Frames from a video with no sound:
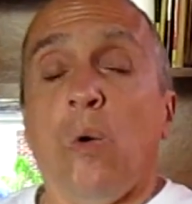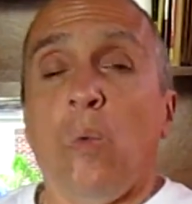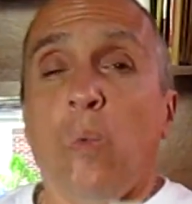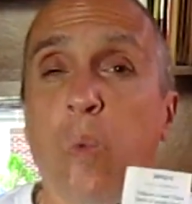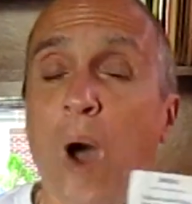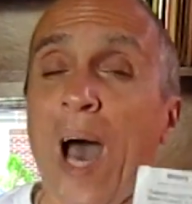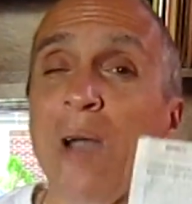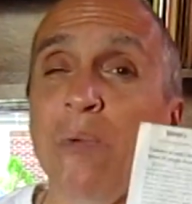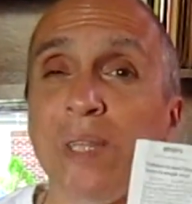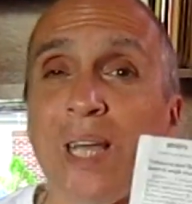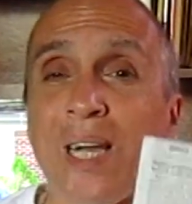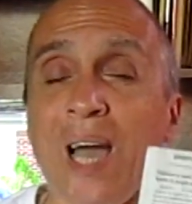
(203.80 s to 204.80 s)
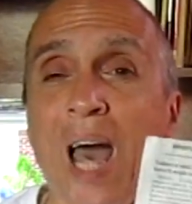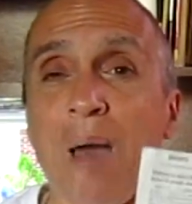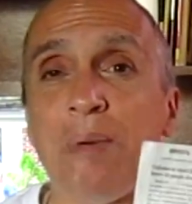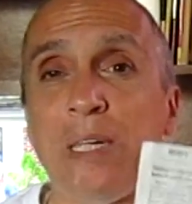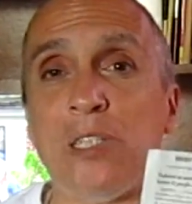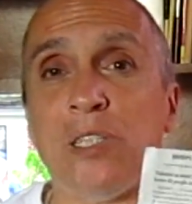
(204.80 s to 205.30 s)
why would the
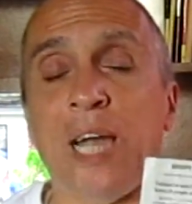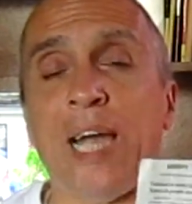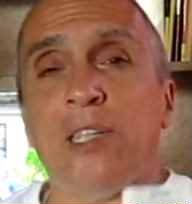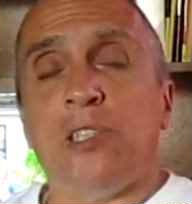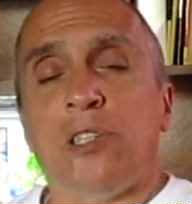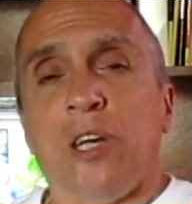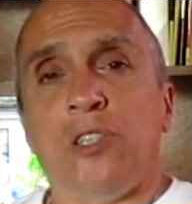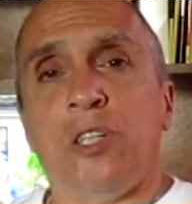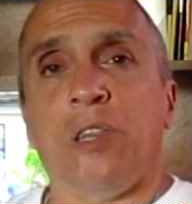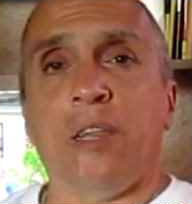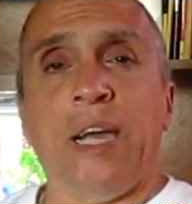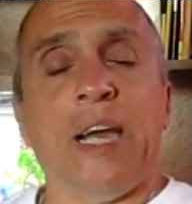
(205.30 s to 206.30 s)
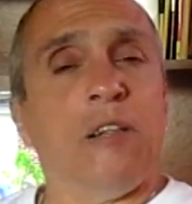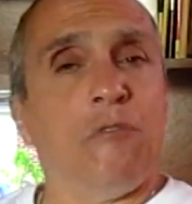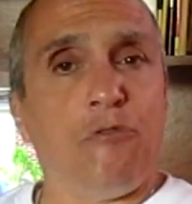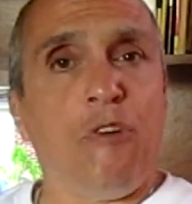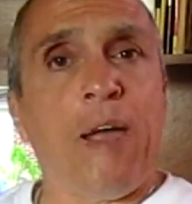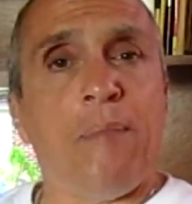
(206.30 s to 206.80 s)
commies stage such a thing and
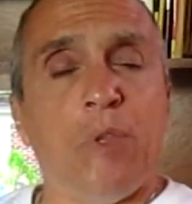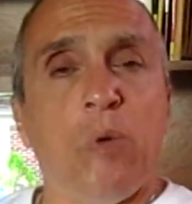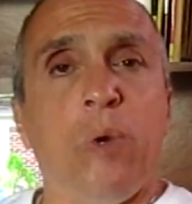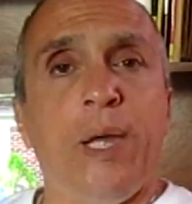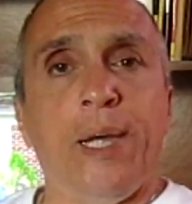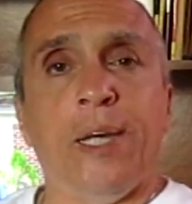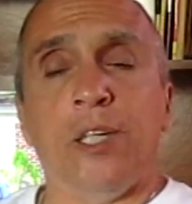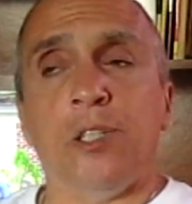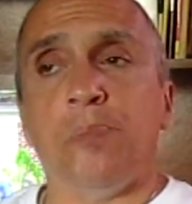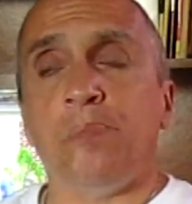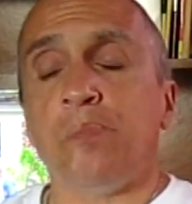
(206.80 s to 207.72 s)
frame the Uyghurs?